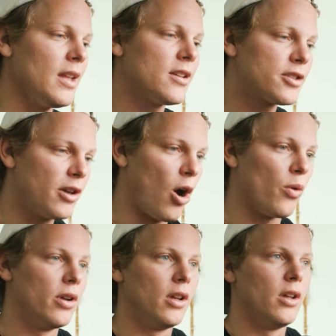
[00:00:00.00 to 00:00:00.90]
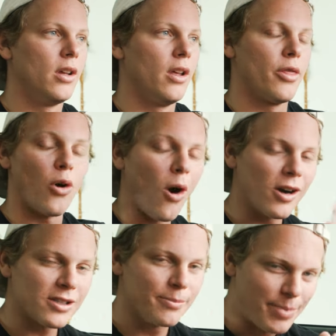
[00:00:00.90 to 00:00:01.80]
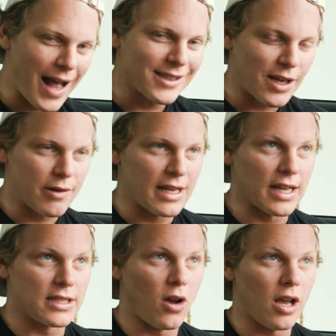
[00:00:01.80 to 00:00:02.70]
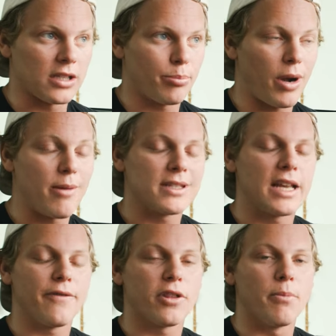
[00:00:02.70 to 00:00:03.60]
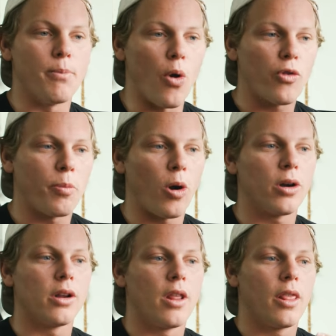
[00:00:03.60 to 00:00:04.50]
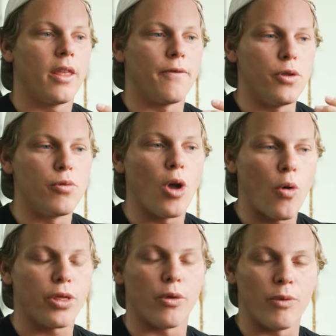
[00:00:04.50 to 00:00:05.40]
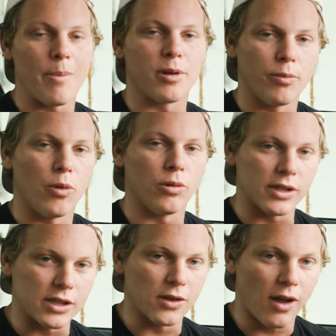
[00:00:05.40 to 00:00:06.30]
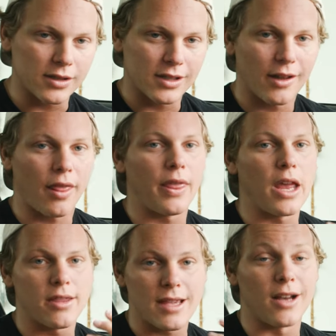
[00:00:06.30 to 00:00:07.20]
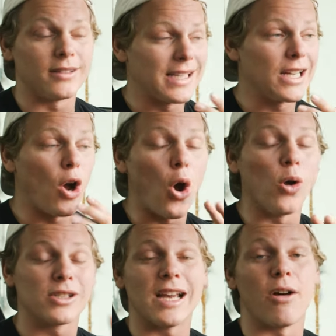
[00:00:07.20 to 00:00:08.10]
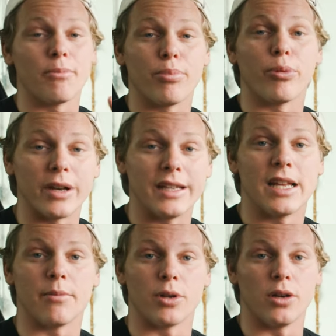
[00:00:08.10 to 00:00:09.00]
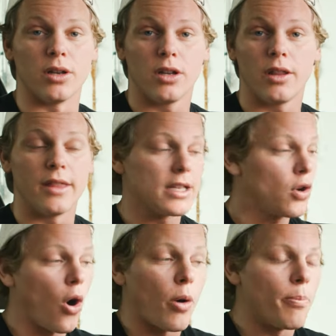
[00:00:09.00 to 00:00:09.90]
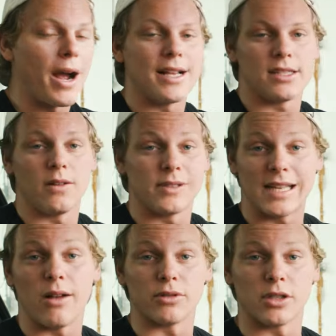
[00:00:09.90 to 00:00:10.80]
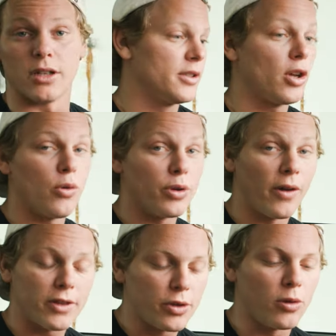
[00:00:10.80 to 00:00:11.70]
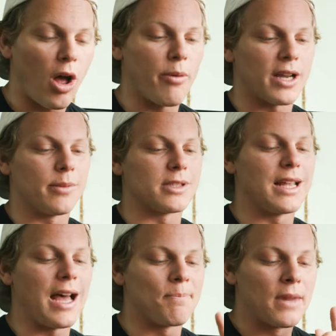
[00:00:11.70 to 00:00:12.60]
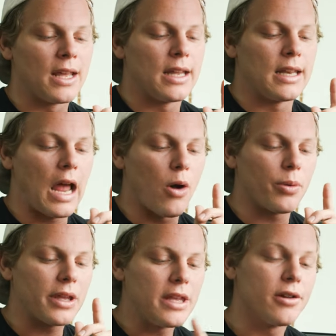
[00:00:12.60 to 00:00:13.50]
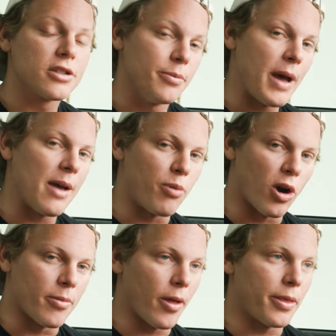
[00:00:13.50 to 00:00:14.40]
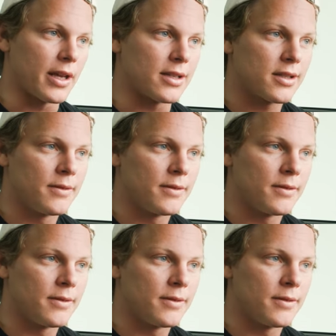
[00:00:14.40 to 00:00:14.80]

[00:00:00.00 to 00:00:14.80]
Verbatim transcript: So there are some bad sounding exhausts, but I would say for the most part, if you go with a reputable exhaust, they sound they all sound pretty damn good. This car by itself sounds good. So you don't have to do a lot when it comes to that. Now, here's the bad part about things.